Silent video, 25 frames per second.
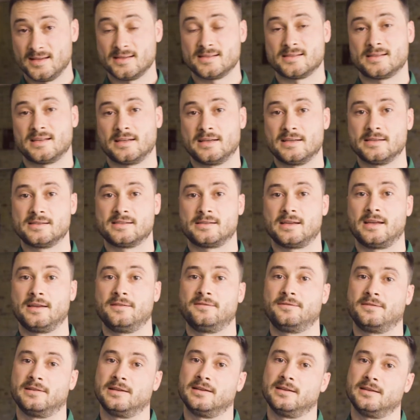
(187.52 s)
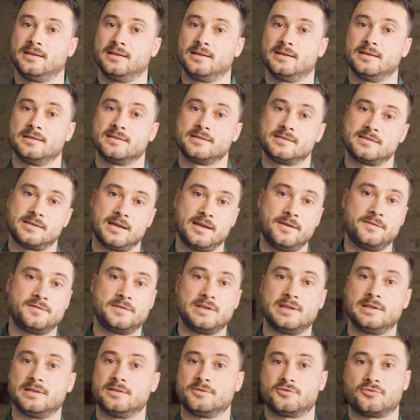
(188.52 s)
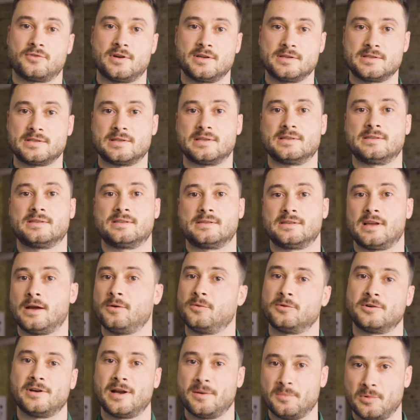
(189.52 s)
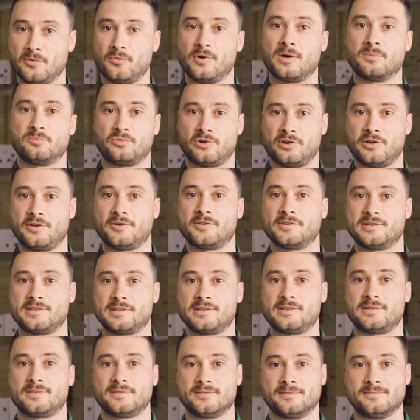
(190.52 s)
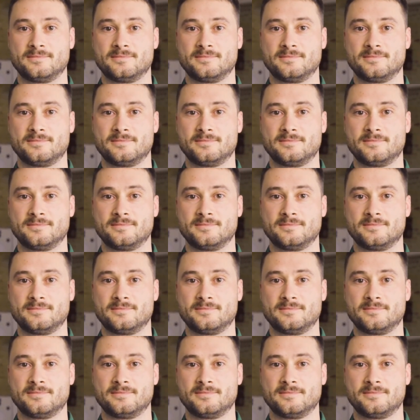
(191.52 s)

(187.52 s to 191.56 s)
Yes, it is safe, and safety and trust is our number one priority.